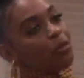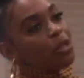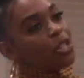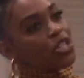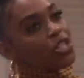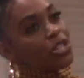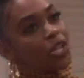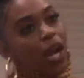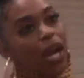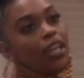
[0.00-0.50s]

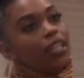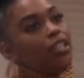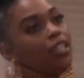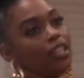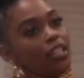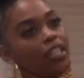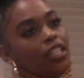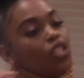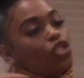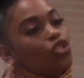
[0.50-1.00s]
is
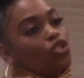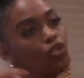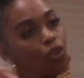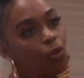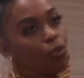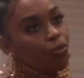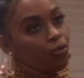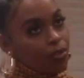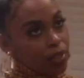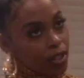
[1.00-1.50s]
Shonda is
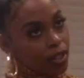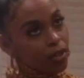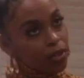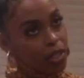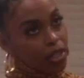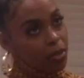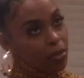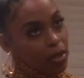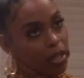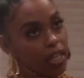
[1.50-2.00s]
so real
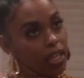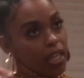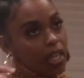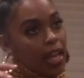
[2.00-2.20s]
to me.